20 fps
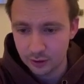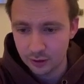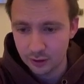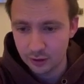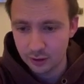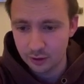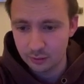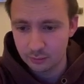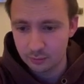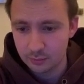
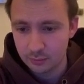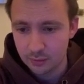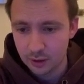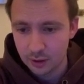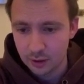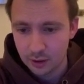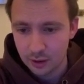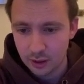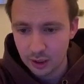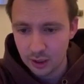
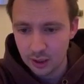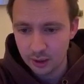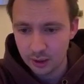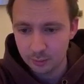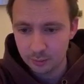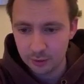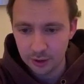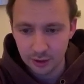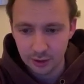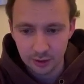I
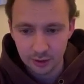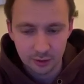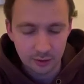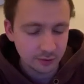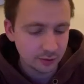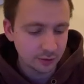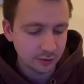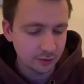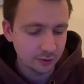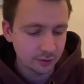played
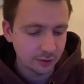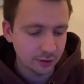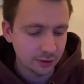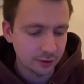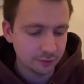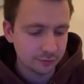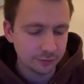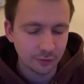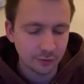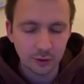
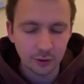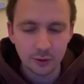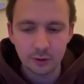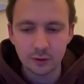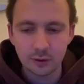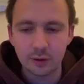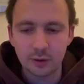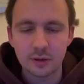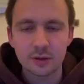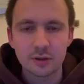e4
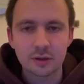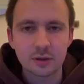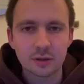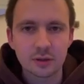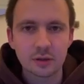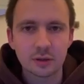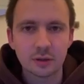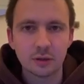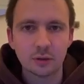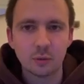
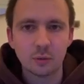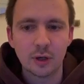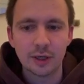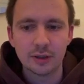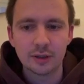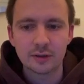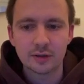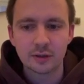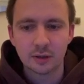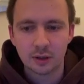as
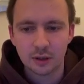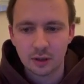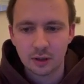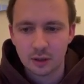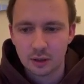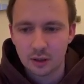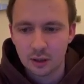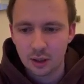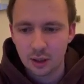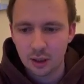white,
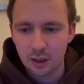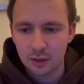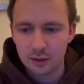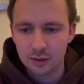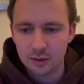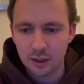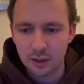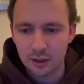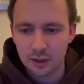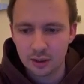
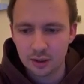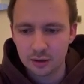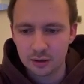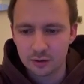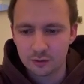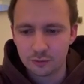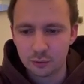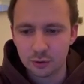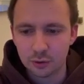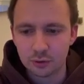and I kind
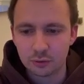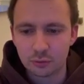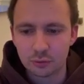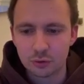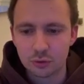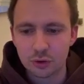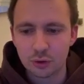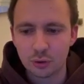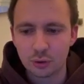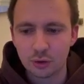of wanted
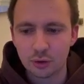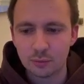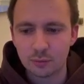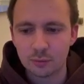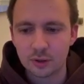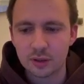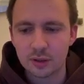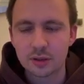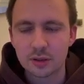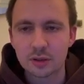to show
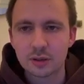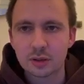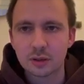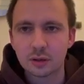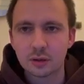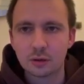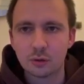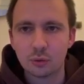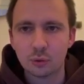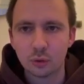him this
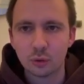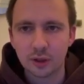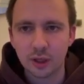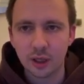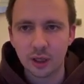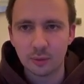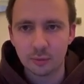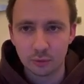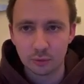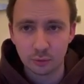cool
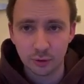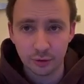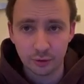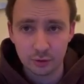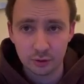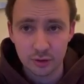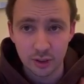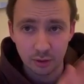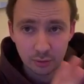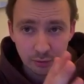gambit where
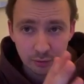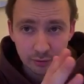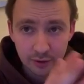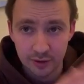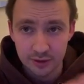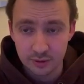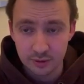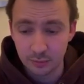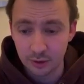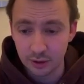you
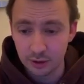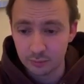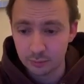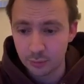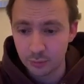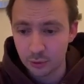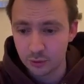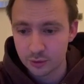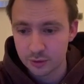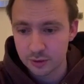sacrifice a million
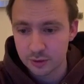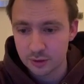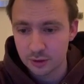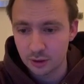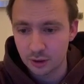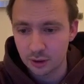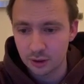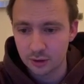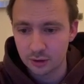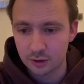pawns
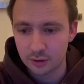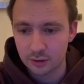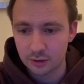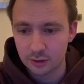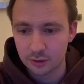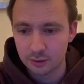and